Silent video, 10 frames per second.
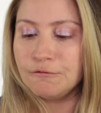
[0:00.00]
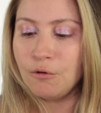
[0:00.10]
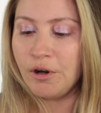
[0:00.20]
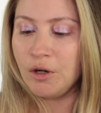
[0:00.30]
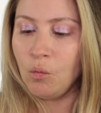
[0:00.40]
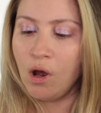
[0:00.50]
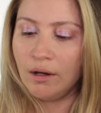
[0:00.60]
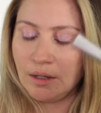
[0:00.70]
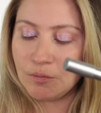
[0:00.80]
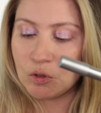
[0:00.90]

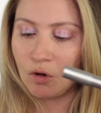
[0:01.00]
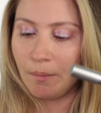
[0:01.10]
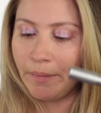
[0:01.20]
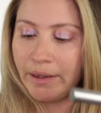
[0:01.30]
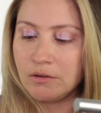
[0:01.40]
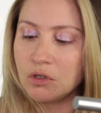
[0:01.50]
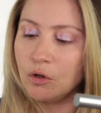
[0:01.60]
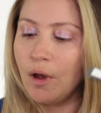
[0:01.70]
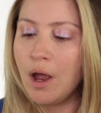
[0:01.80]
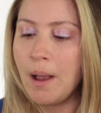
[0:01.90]
4-in-1 lip scrub
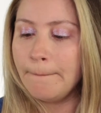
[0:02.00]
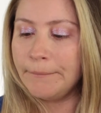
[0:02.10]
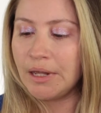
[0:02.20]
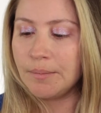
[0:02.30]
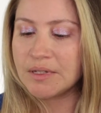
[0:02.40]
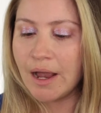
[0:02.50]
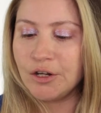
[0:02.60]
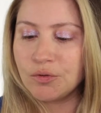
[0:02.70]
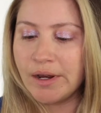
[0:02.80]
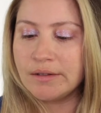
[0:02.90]
pencil plumps,
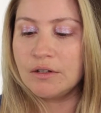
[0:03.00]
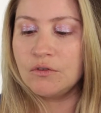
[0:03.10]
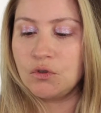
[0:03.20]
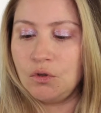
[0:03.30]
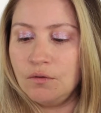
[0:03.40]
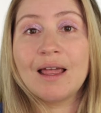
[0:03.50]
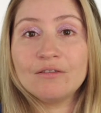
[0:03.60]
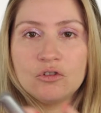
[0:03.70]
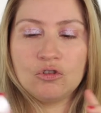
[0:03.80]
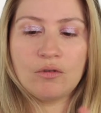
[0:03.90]
hydrates, and soothes.
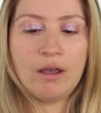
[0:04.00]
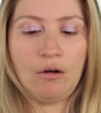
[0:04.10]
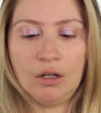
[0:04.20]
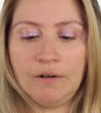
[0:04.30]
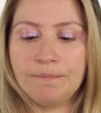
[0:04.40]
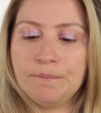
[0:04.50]
Let's try it on.